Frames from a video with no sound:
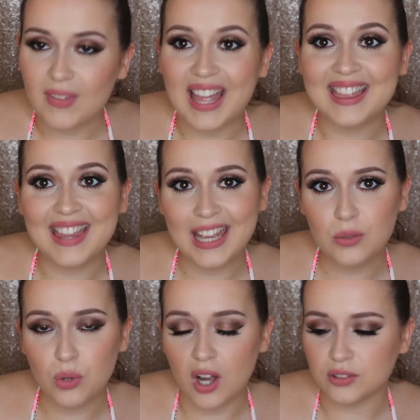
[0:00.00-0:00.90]
And
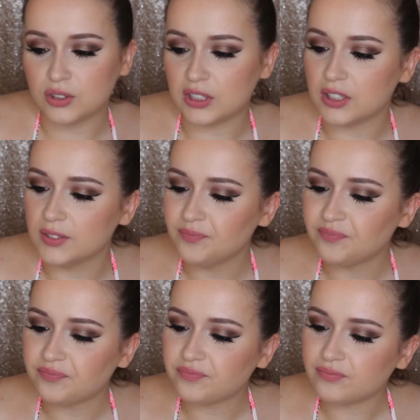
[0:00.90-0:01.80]
then what I'll do
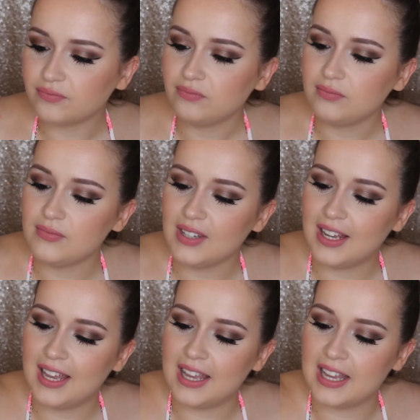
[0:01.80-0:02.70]

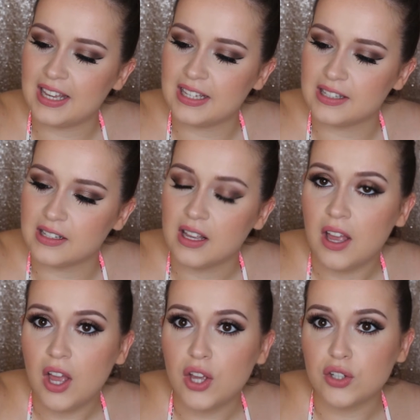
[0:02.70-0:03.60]
is
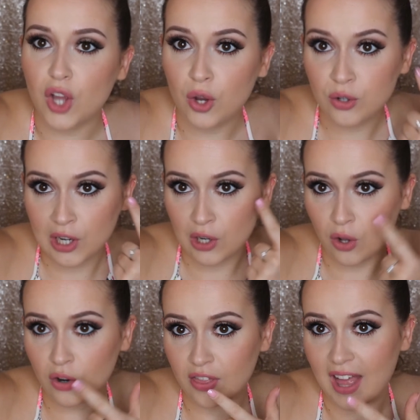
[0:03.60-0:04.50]
go
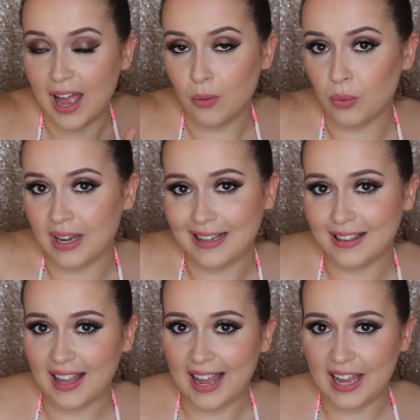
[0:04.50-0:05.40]
along that with
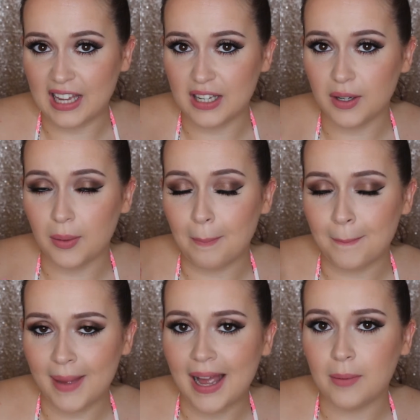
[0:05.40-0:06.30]
a
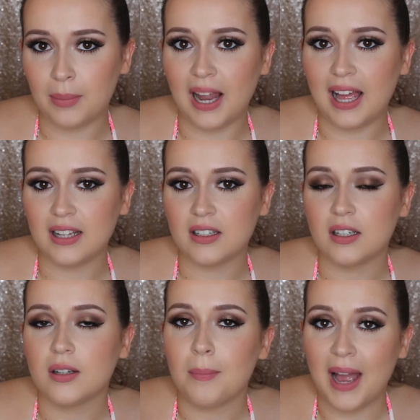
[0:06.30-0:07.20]
matte black
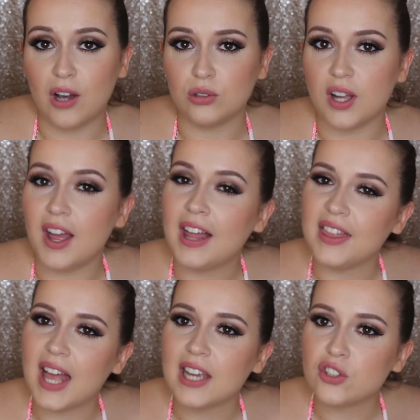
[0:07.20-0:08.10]
powder, and
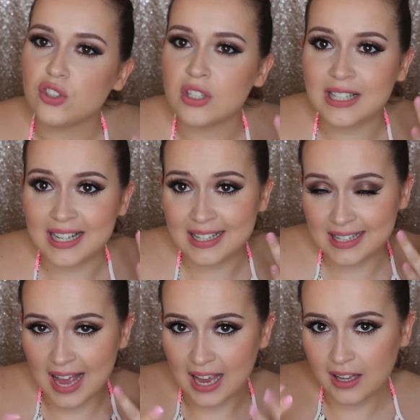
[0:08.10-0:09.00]
that is just to
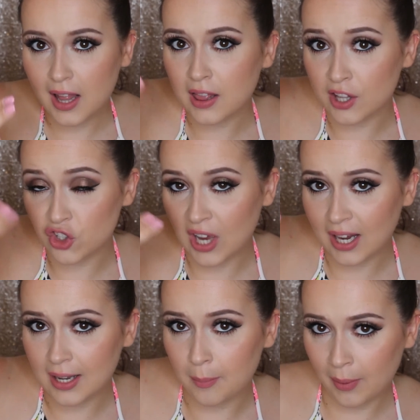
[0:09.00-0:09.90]
set the
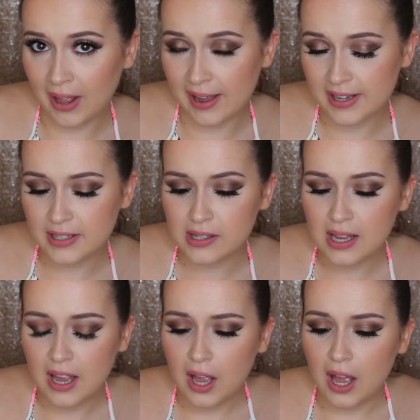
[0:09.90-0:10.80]
gel in place.
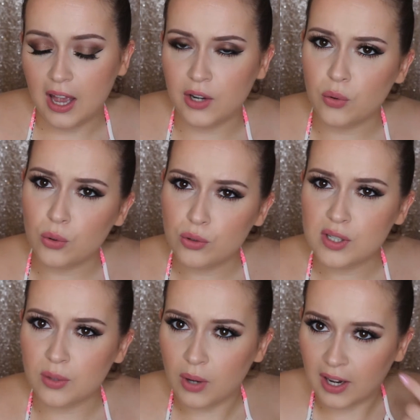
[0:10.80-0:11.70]
And
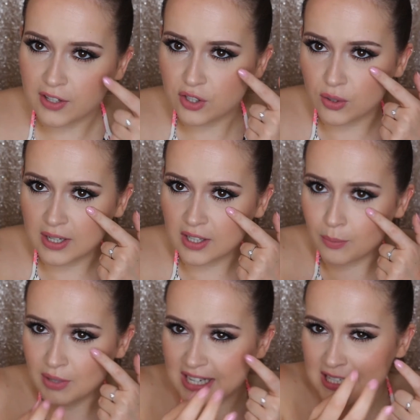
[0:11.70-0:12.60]
also what I like to do is I
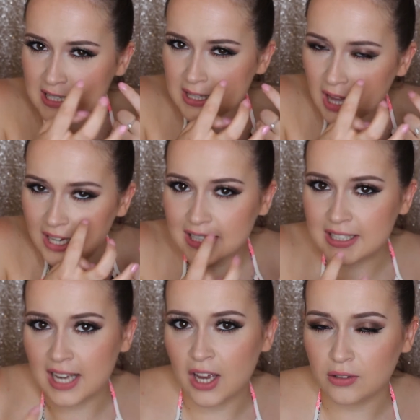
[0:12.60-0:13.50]
bring it slightly
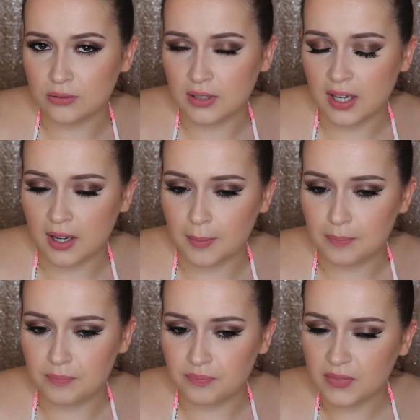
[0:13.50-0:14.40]
down
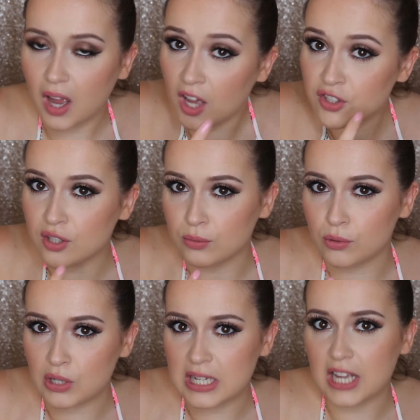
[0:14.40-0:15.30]
under the
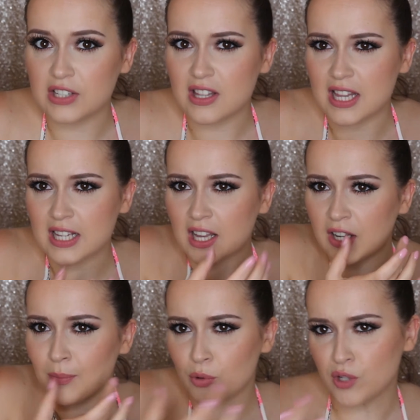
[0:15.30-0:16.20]
waterline so that it's
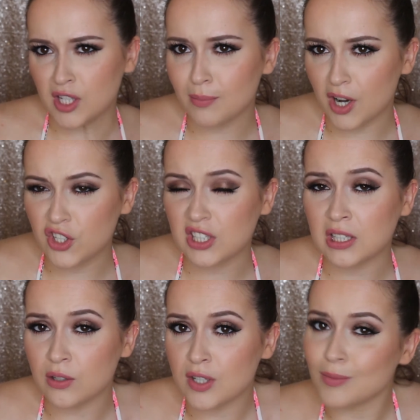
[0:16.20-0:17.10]
like more smudged and
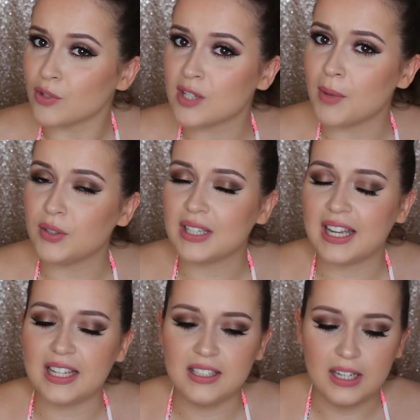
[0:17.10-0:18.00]
looks more
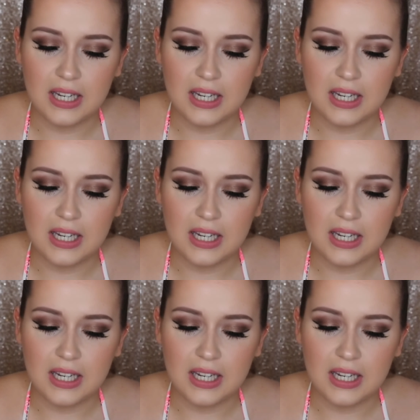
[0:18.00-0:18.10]
smoky.